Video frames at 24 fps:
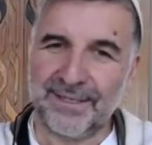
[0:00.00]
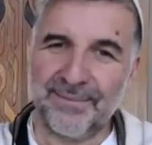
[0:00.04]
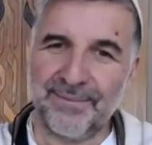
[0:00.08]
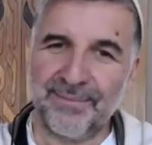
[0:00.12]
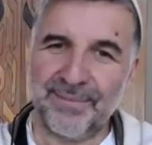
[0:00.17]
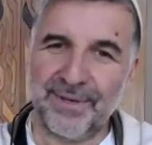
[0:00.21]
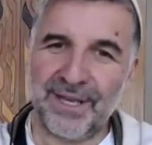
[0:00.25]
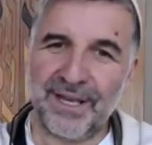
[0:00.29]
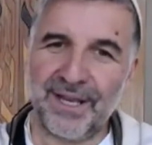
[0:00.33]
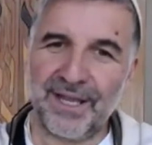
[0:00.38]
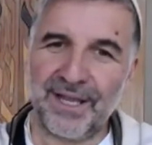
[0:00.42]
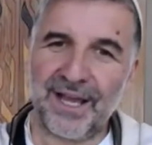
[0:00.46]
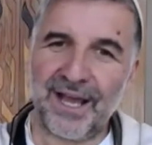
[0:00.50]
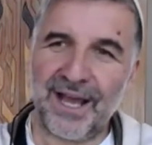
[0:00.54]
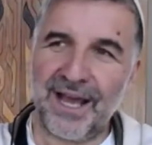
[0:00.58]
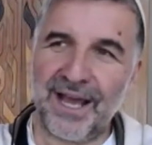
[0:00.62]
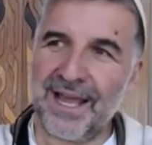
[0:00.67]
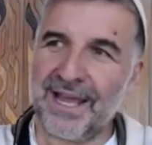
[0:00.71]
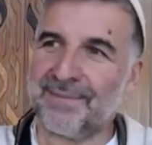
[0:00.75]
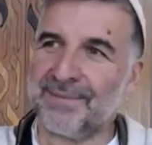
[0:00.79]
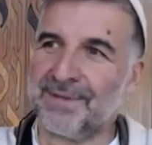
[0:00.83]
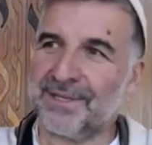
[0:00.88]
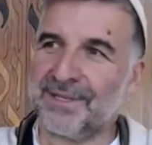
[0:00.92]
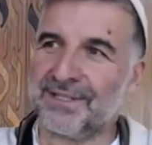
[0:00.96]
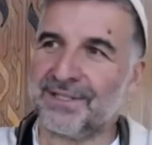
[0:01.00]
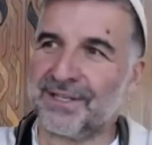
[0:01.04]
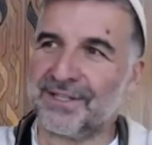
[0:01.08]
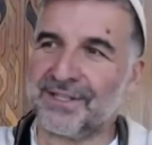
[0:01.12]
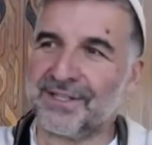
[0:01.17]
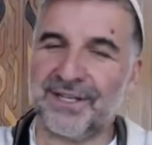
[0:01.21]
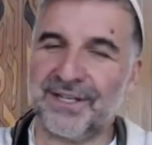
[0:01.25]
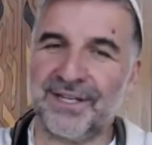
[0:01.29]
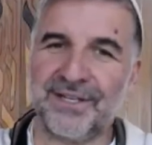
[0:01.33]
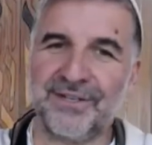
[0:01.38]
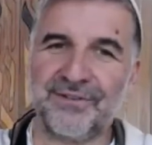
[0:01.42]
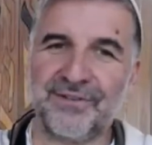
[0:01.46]
but l'chaim is such
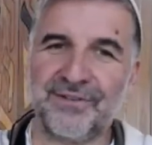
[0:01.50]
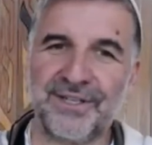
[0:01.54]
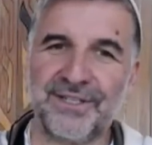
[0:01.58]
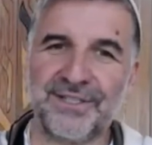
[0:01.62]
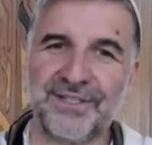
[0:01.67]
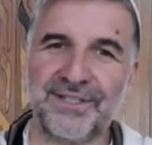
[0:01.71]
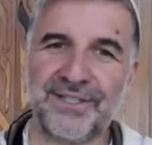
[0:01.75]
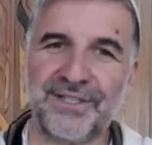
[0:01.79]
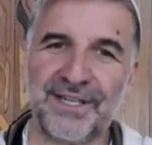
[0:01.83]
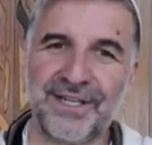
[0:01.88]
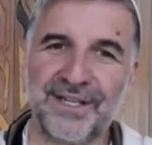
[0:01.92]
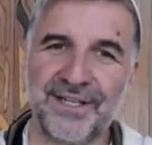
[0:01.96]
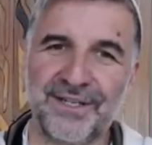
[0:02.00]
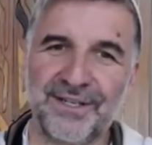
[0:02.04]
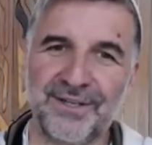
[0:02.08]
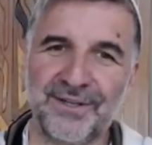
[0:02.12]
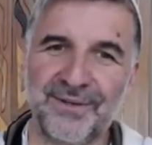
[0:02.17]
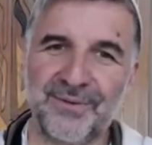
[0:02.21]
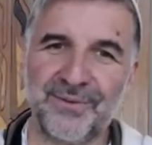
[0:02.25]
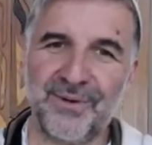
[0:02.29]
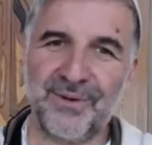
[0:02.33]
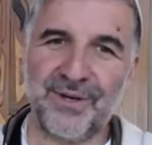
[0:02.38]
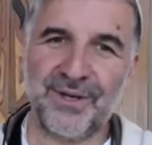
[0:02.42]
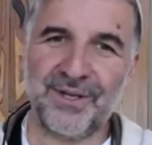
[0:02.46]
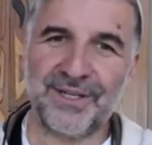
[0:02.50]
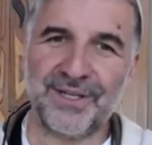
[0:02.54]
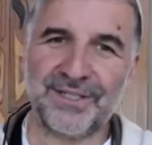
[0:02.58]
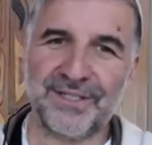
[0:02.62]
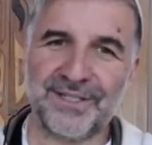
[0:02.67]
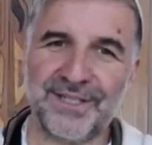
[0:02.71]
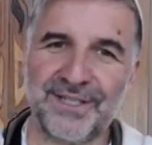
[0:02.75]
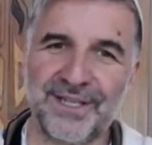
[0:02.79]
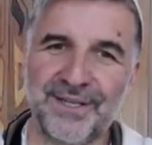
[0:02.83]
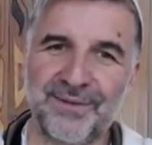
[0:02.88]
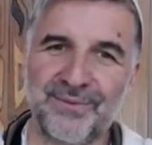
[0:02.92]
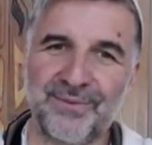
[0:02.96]
an interesting word,
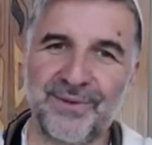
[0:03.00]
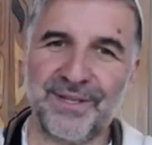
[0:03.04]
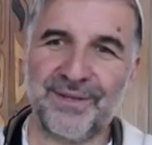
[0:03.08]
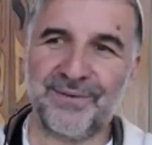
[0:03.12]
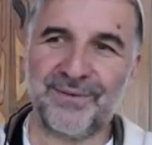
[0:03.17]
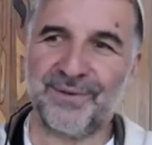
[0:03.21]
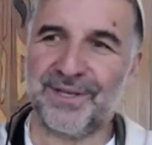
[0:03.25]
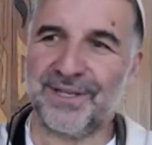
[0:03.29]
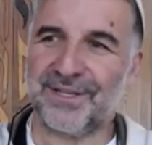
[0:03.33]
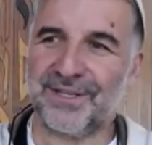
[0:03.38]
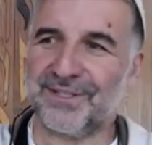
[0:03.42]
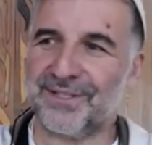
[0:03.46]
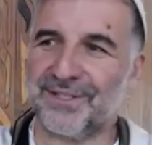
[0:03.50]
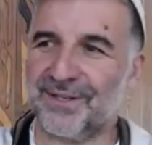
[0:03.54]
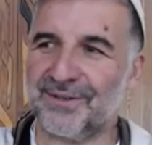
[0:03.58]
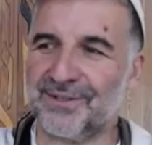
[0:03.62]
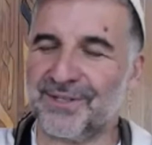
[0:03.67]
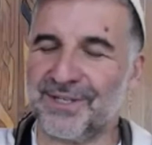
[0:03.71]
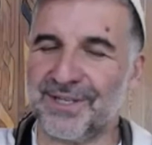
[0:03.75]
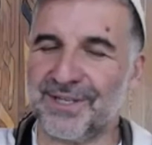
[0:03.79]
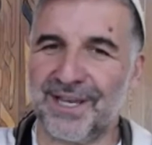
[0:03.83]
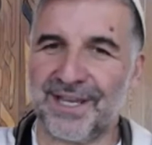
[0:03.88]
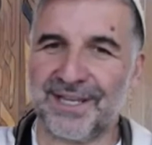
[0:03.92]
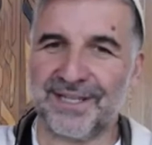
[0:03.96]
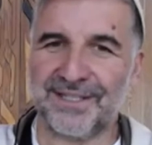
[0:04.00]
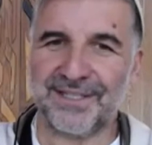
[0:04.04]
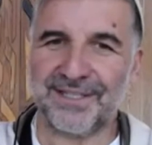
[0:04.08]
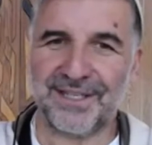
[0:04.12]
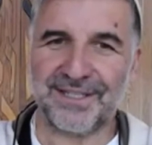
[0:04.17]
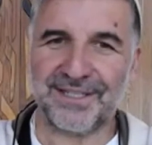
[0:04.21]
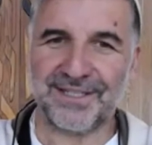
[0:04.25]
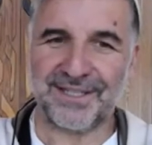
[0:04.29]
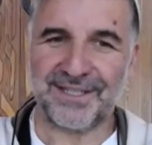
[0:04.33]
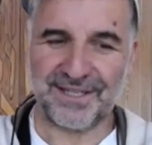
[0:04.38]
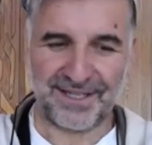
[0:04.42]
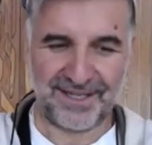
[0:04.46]
isn't it? We associate
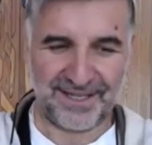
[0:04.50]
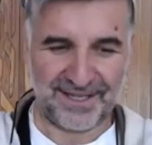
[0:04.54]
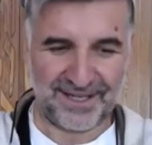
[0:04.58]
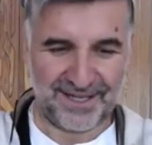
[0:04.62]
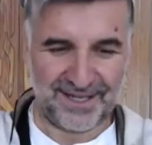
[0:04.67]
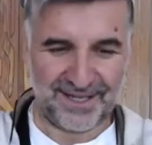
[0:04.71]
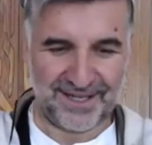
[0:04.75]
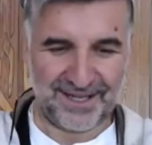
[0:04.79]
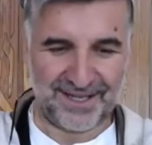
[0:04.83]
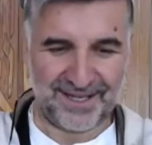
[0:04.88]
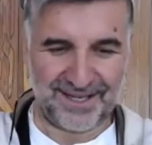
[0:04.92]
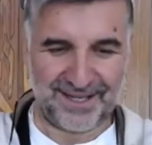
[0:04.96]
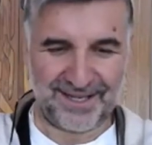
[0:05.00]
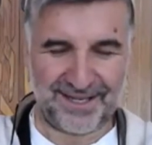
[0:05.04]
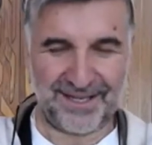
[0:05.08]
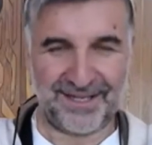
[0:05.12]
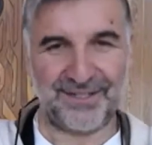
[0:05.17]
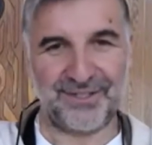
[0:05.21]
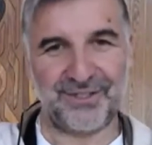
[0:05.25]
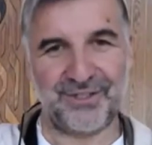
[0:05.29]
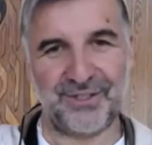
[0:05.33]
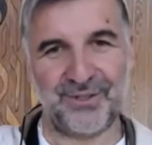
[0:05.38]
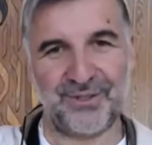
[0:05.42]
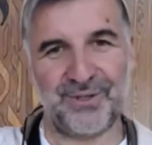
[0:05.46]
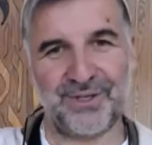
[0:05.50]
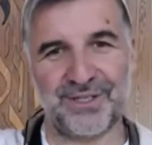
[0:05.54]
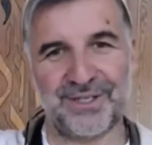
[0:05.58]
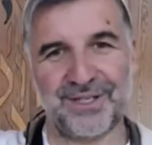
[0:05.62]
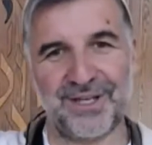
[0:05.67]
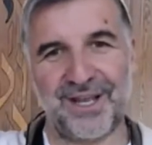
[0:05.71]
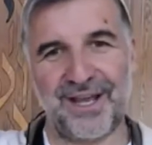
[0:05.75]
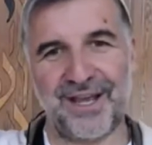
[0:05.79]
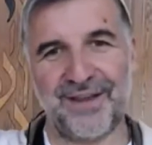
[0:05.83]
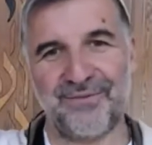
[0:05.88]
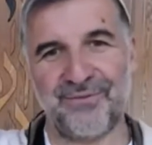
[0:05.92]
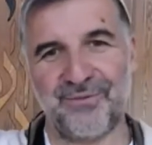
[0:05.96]
it in Jewish
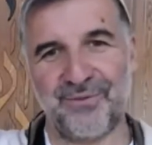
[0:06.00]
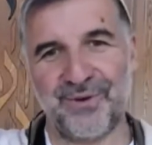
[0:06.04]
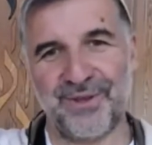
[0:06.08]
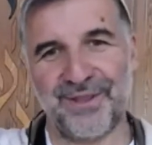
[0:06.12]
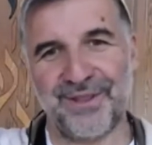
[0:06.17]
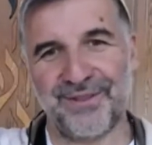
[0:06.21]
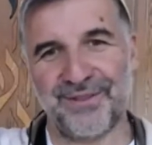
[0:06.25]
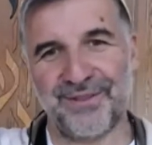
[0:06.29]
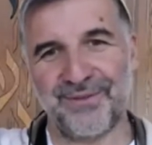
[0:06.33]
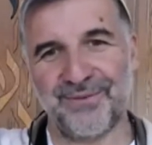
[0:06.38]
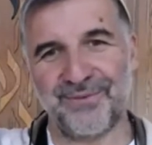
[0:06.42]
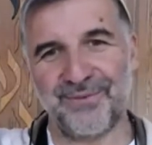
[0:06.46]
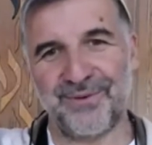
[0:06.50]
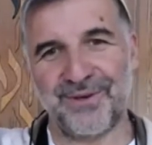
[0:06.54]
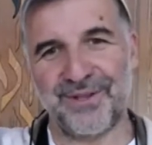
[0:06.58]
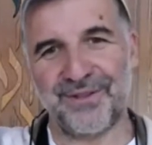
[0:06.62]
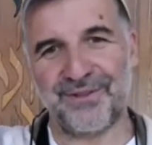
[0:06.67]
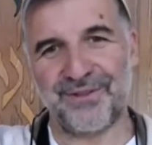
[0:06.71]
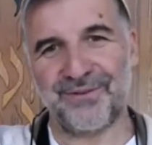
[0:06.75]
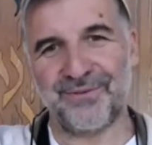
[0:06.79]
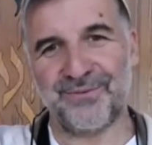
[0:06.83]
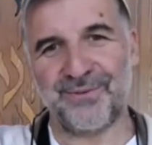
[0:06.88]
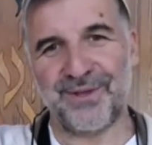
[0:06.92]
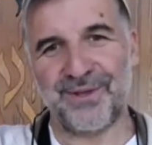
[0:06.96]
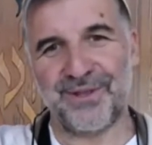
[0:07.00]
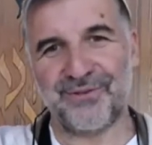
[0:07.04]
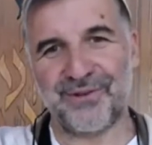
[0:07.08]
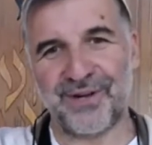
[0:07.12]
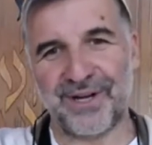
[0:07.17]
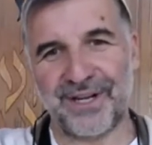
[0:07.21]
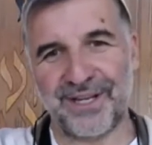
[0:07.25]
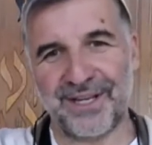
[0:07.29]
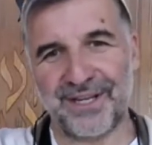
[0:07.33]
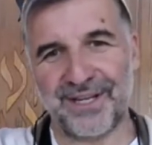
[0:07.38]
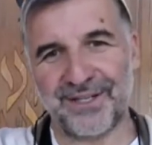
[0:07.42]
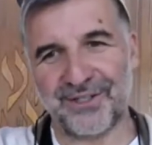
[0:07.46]
life with
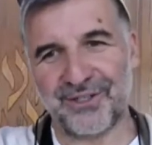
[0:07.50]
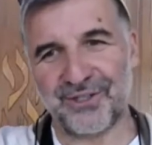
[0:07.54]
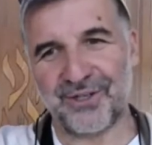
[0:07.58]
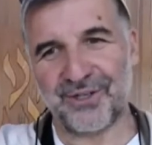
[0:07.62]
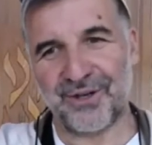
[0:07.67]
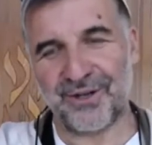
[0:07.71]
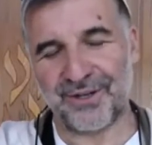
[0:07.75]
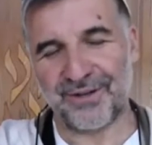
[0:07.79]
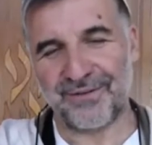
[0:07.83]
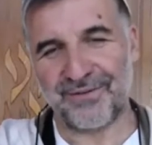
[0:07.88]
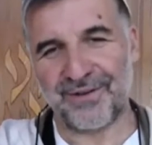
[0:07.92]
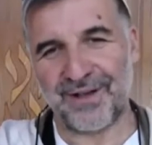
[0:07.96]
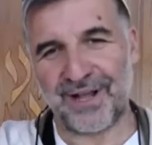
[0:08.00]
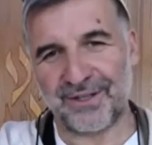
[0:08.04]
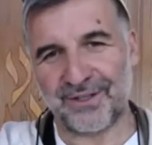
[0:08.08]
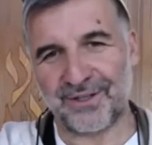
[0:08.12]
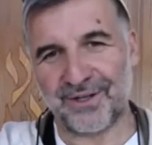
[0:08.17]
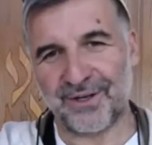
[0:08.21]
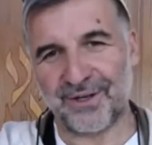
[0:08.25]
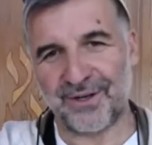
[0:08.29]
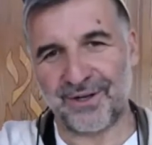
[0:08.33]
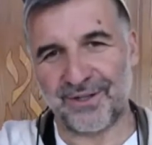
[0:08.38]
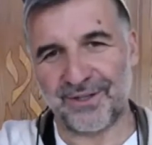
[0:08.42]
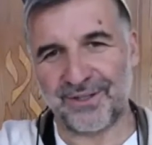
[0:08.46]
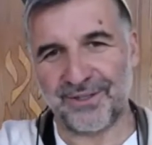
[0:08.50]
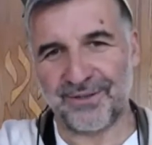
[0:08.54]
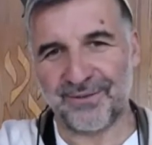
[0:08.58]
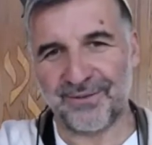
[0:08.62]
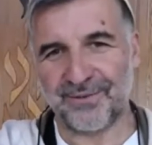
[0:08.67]
drinking a shot of alcohol,